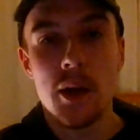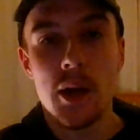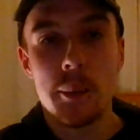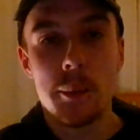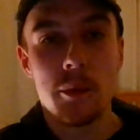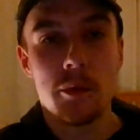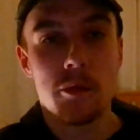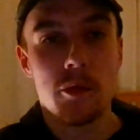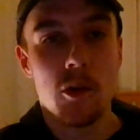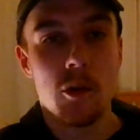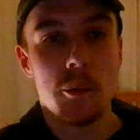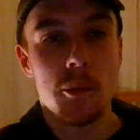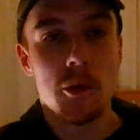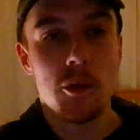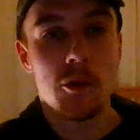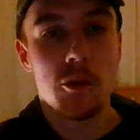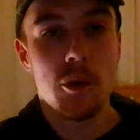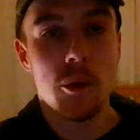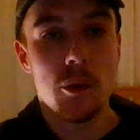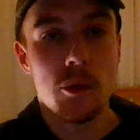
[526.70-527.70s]
before
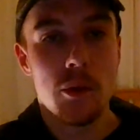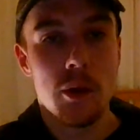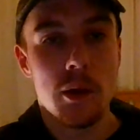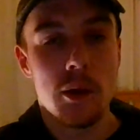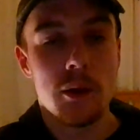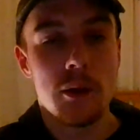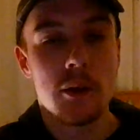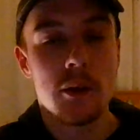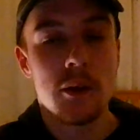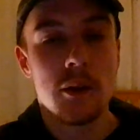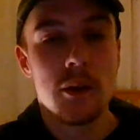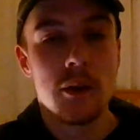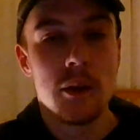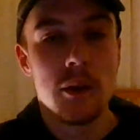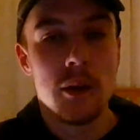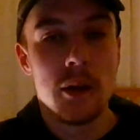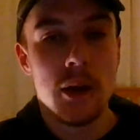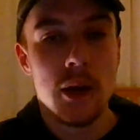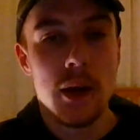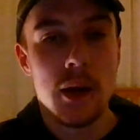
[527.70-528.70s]
Muguruza
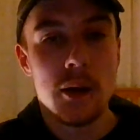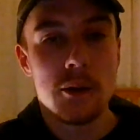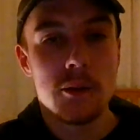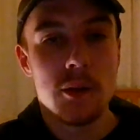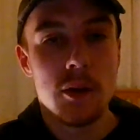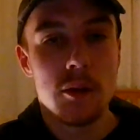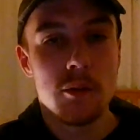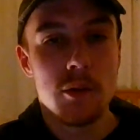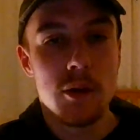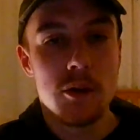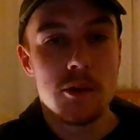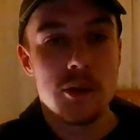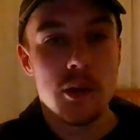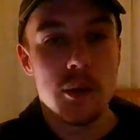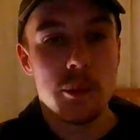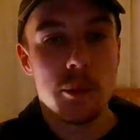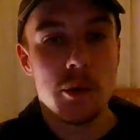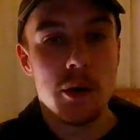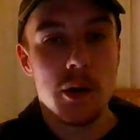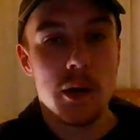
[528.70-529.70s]
did eventually
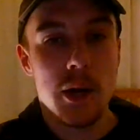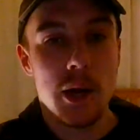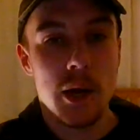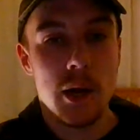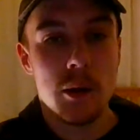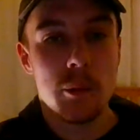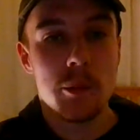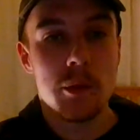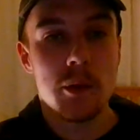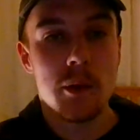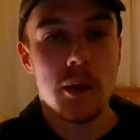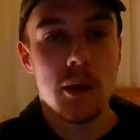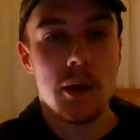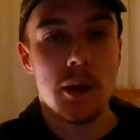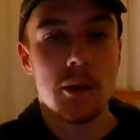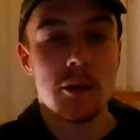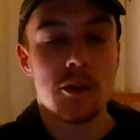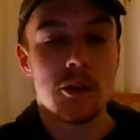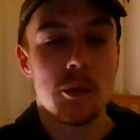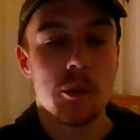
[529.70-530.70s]
break Halep,
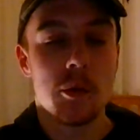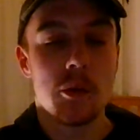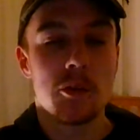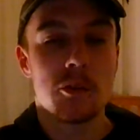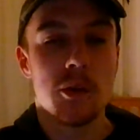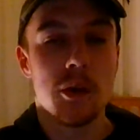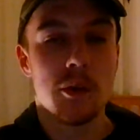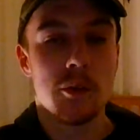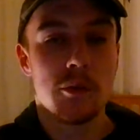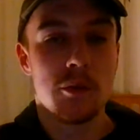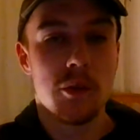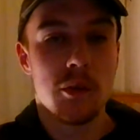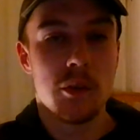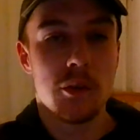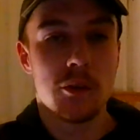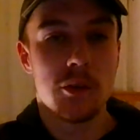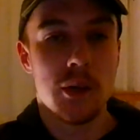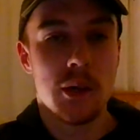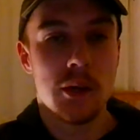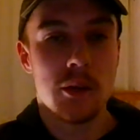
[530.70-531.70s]
and she was serving for the
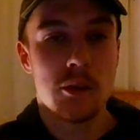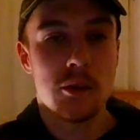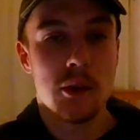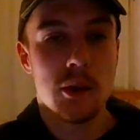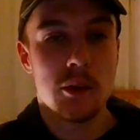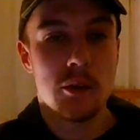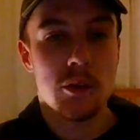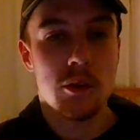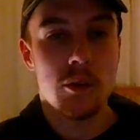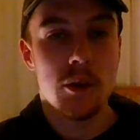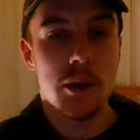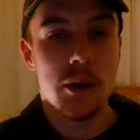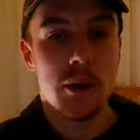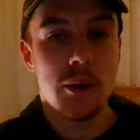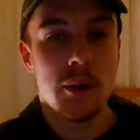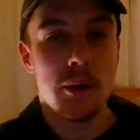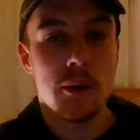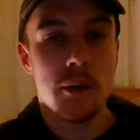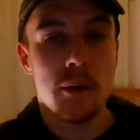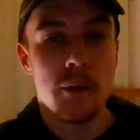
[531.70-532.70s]
set at 6-3,
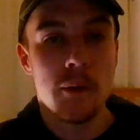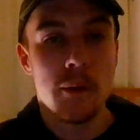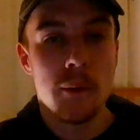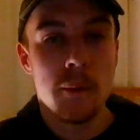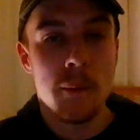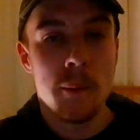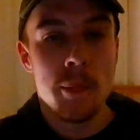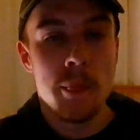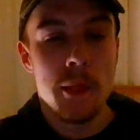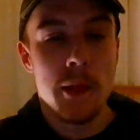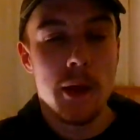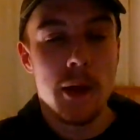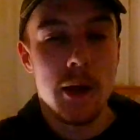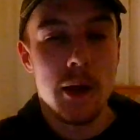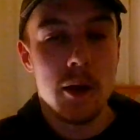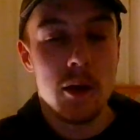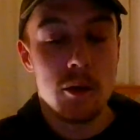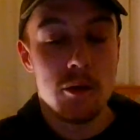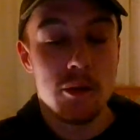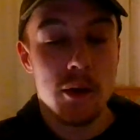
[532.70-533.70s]

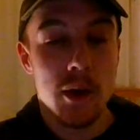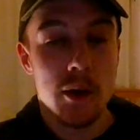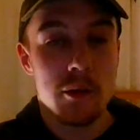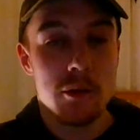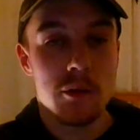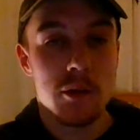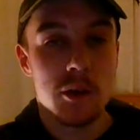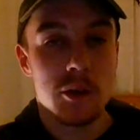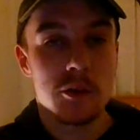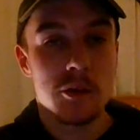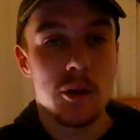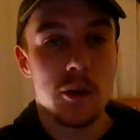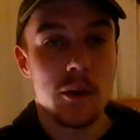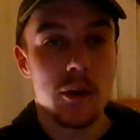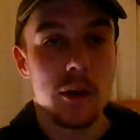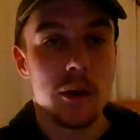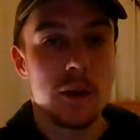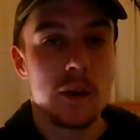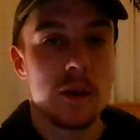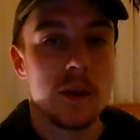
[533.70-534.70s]
at 5-3,
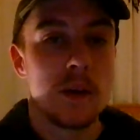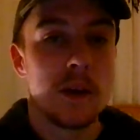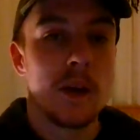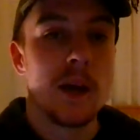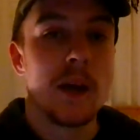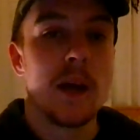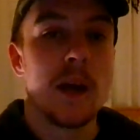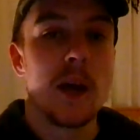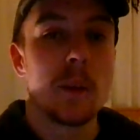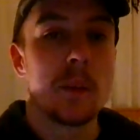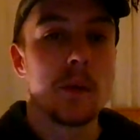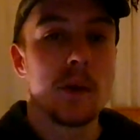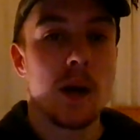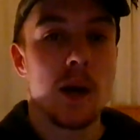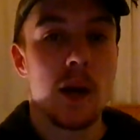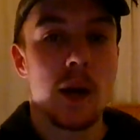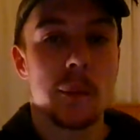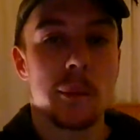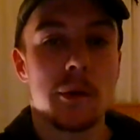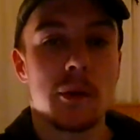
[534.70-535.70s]
sorry. But
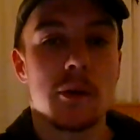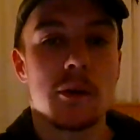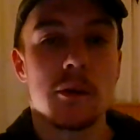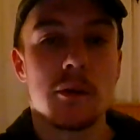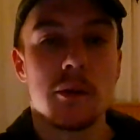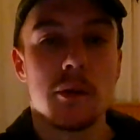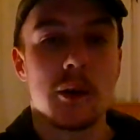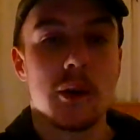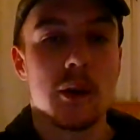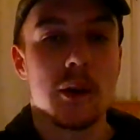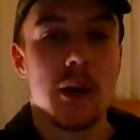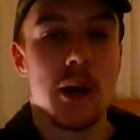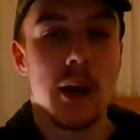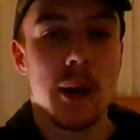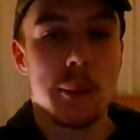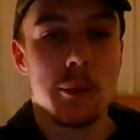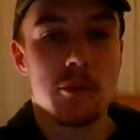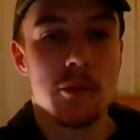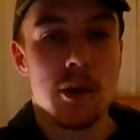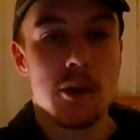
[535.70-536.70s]
Halep, in
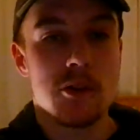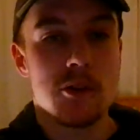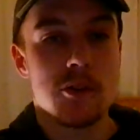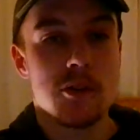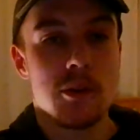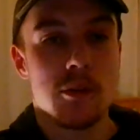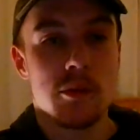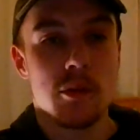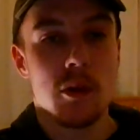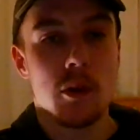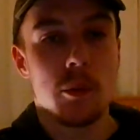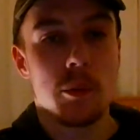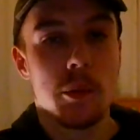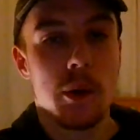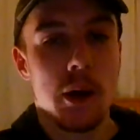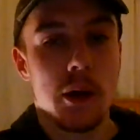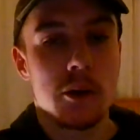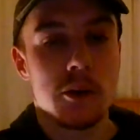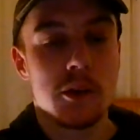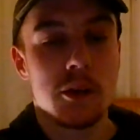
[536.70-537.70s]
Halep fashion, she fought
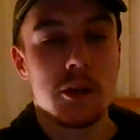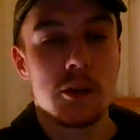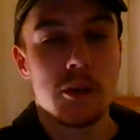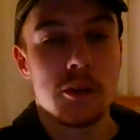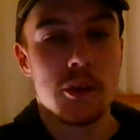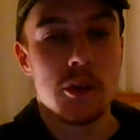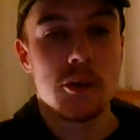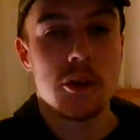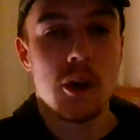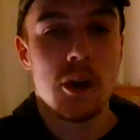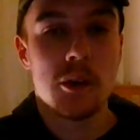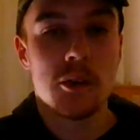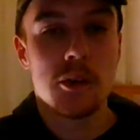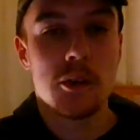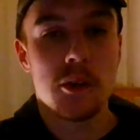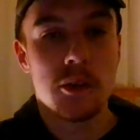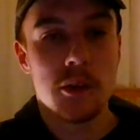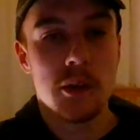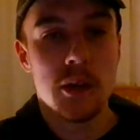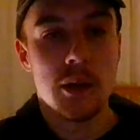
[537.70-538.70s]
back. She turned
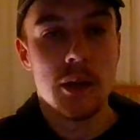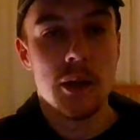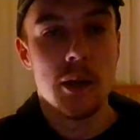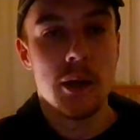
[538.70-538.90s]
into